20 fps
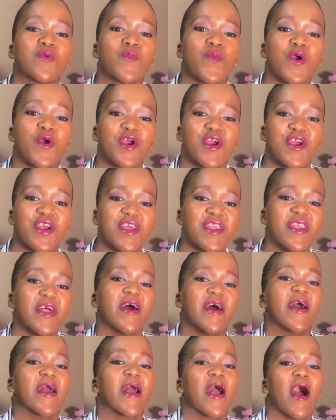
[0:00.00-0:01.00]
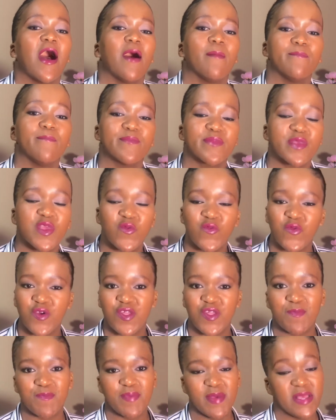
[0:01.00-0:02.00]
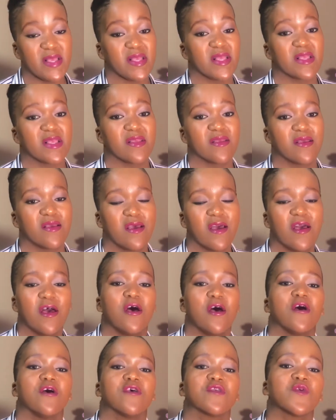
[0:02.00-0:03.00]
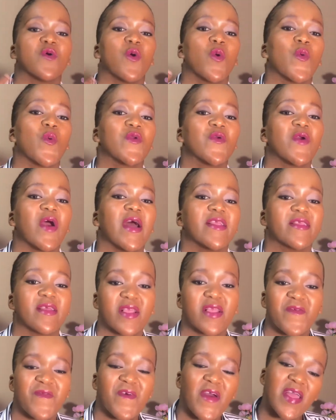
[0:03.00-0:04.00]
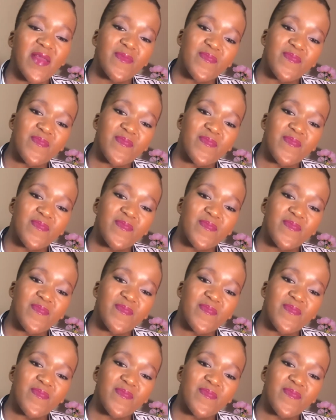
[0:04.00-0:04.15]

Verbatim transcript: word comes with peace. So when you identify